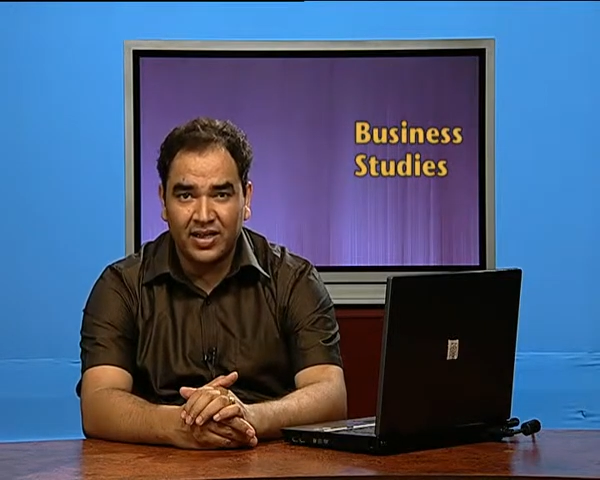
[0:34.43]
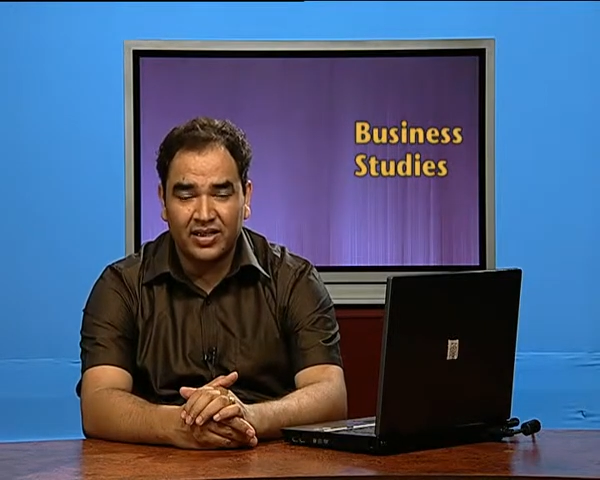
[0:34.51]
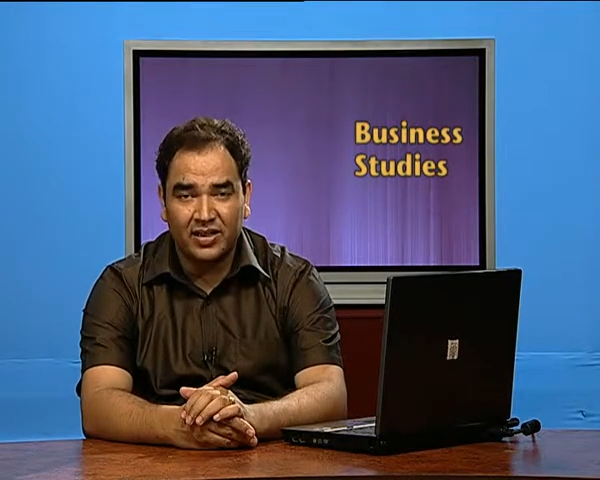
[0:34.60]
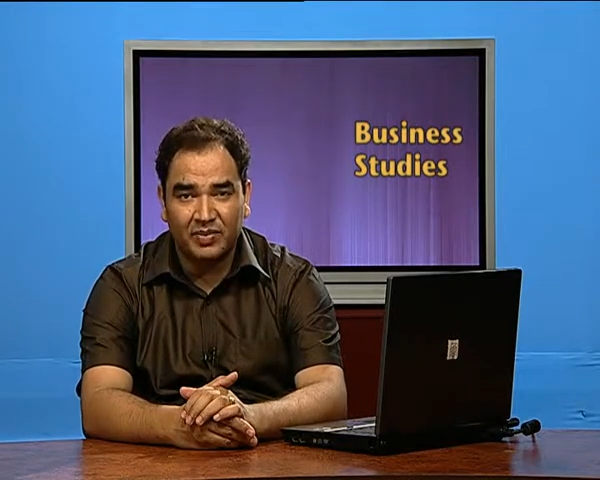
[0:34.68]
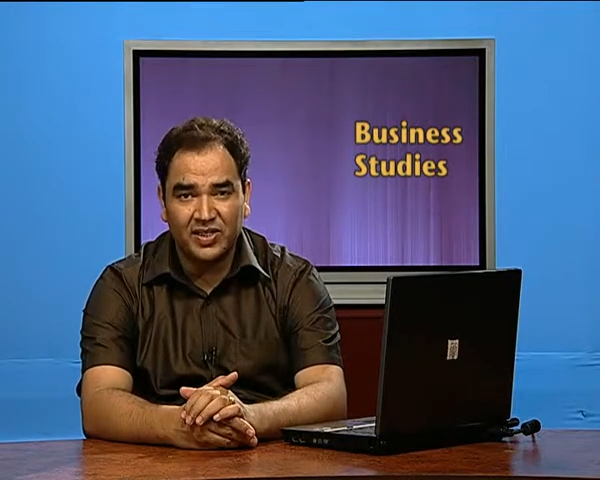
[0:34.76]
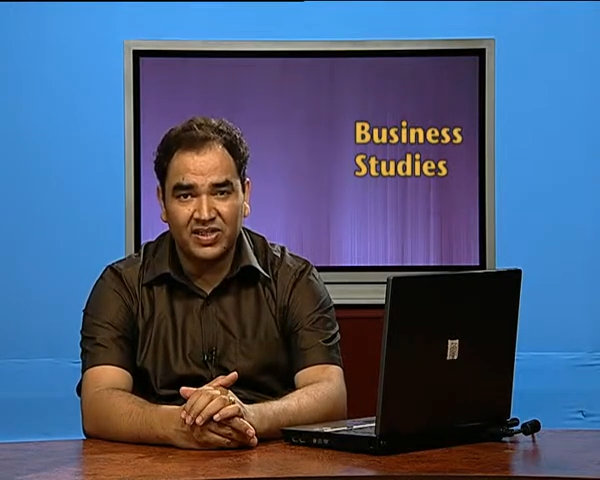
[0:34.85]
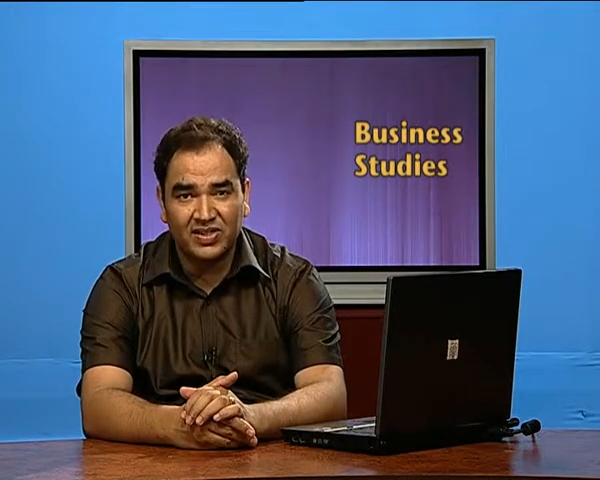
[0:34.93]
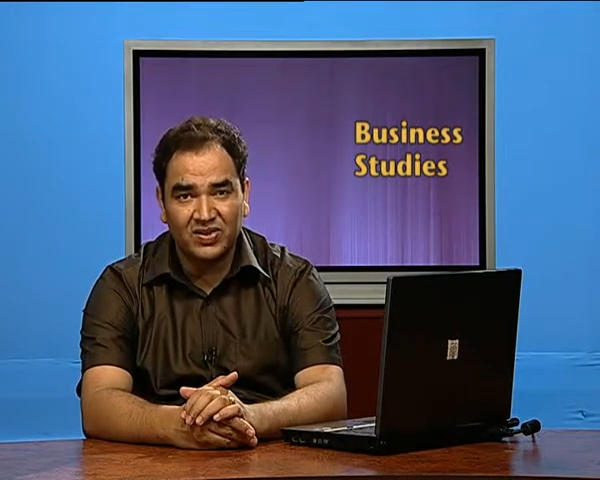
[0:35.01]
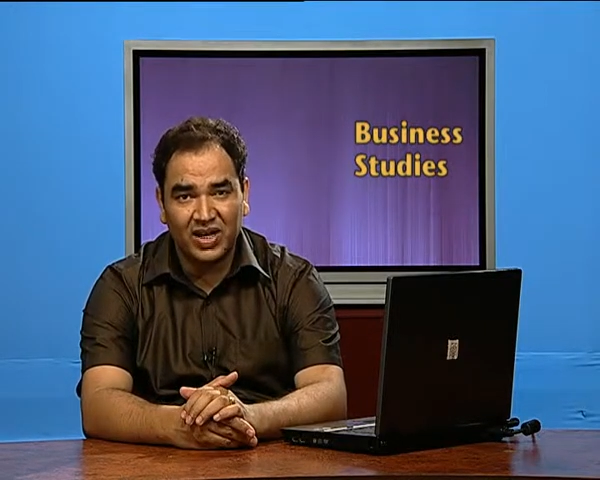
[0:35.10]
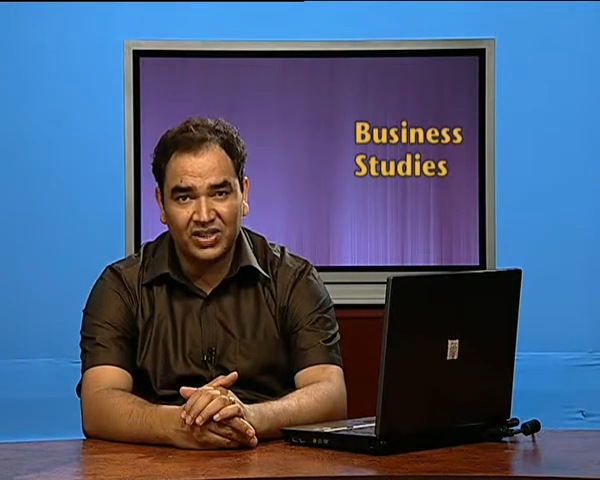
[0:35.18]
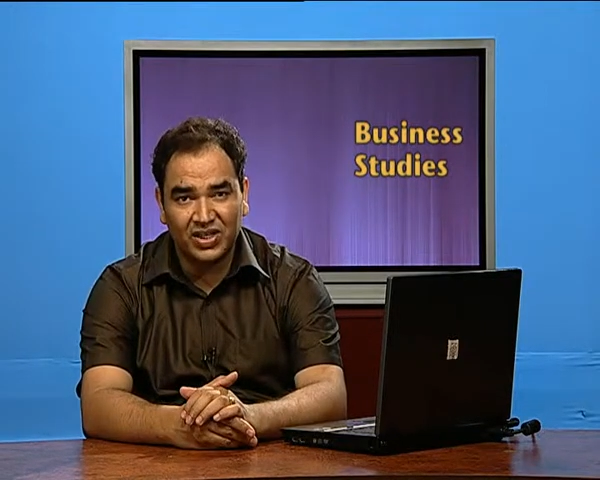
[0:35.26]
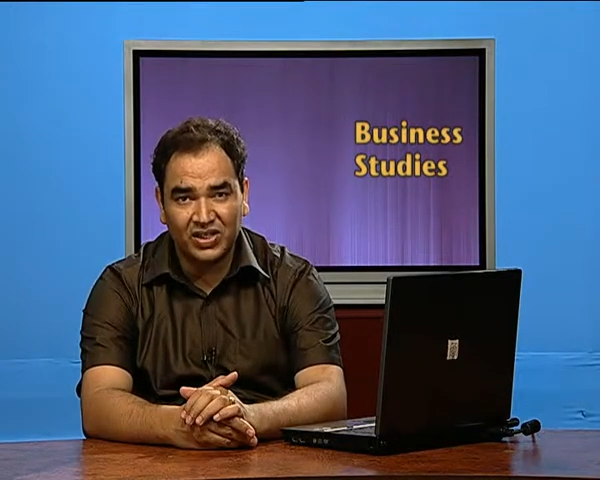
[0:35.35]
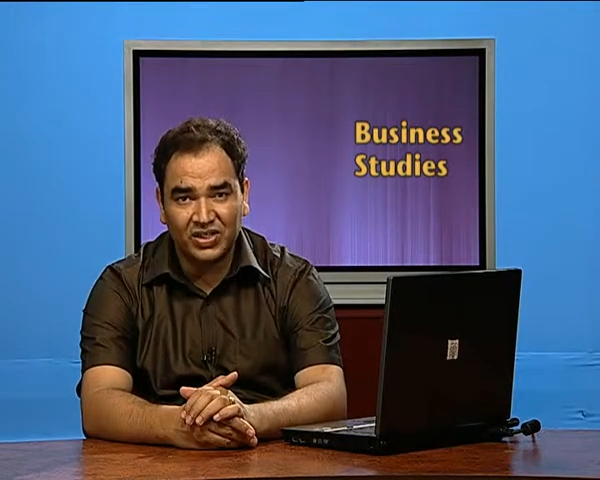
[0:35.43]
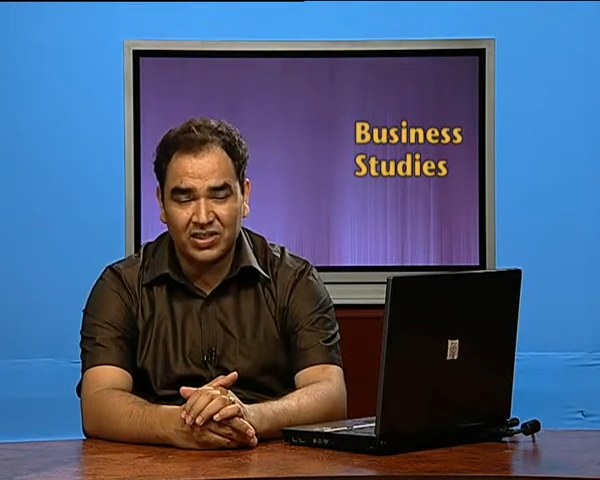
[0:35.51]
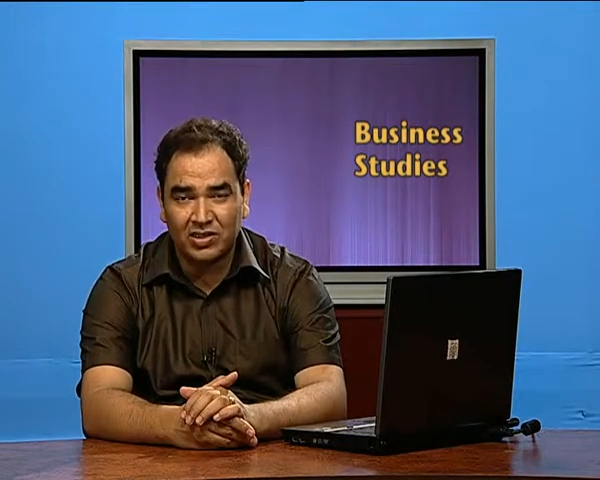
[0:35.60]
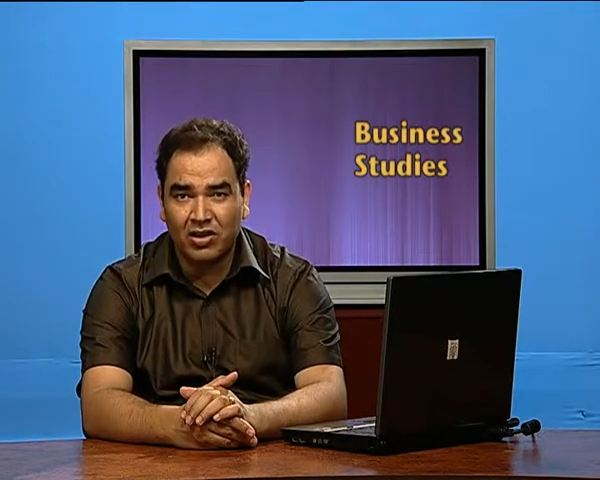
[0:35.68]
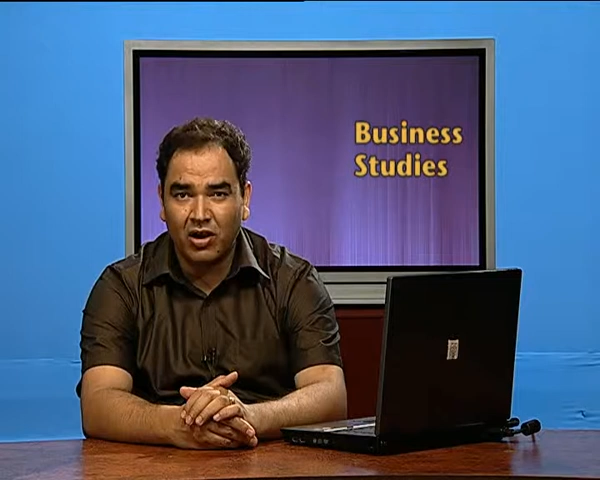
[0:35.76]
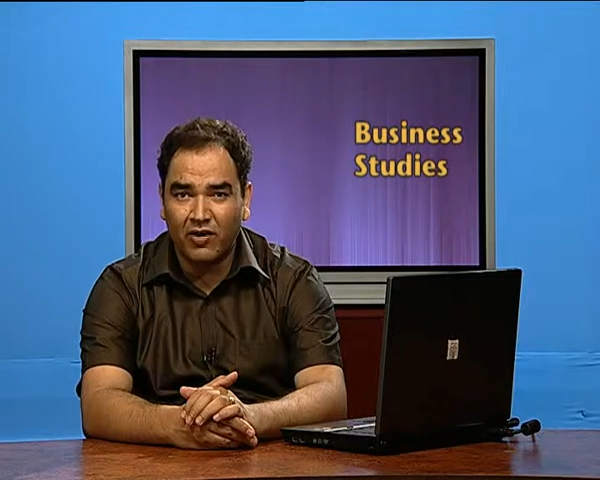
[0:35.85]
the business
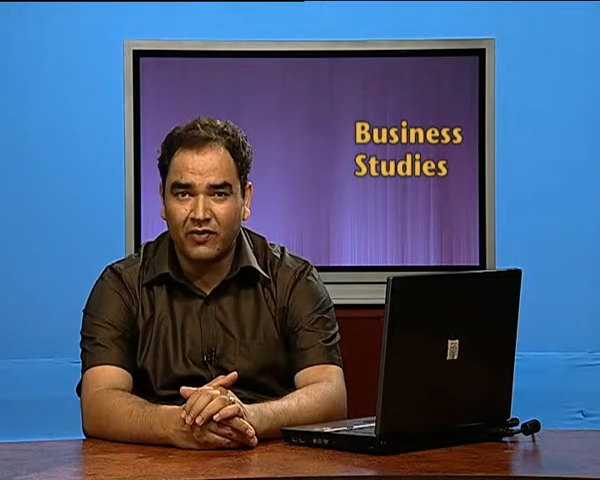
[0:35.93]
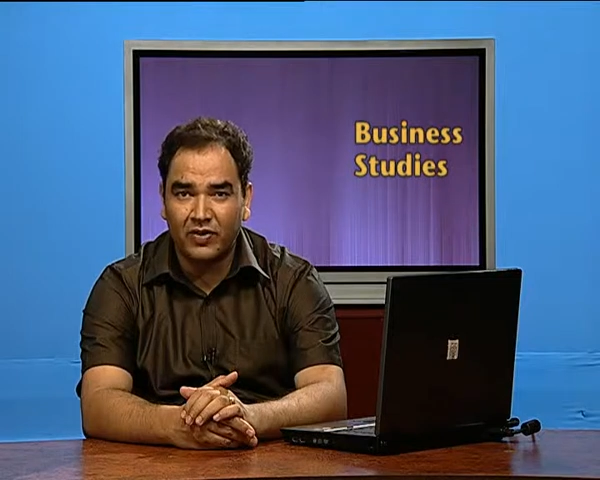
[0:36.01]
transactions of